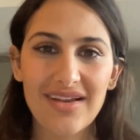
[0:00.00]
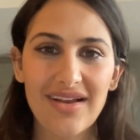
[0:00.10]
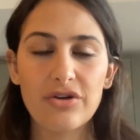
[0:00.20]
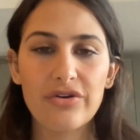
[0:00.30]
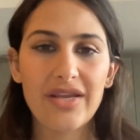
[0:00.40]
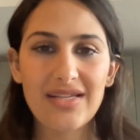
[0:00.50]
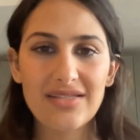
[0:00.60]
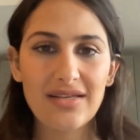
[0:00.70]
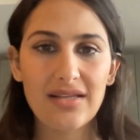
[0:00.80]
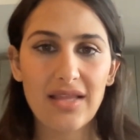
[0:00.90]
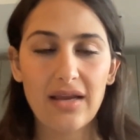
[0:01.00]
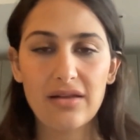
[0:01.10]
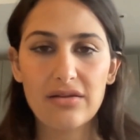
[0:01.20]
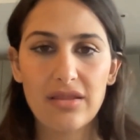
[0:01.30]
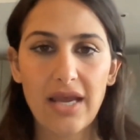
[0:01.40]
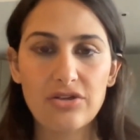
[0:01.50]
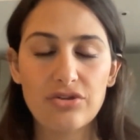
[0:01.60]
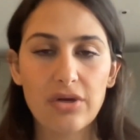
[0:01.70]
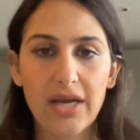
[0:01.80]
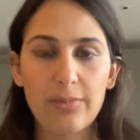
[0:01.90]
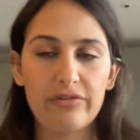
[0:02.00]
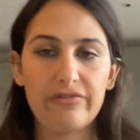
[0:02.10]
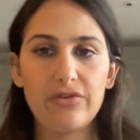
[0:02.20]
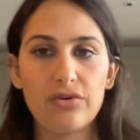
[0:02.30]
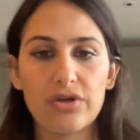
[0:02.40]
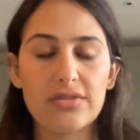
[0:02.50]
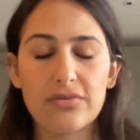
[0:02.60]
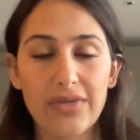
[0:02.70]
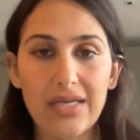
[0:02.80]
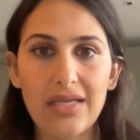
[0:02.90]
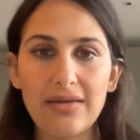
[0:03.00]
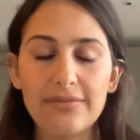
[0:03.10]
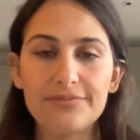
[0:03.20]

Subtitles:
Creating that tribe of yours, really.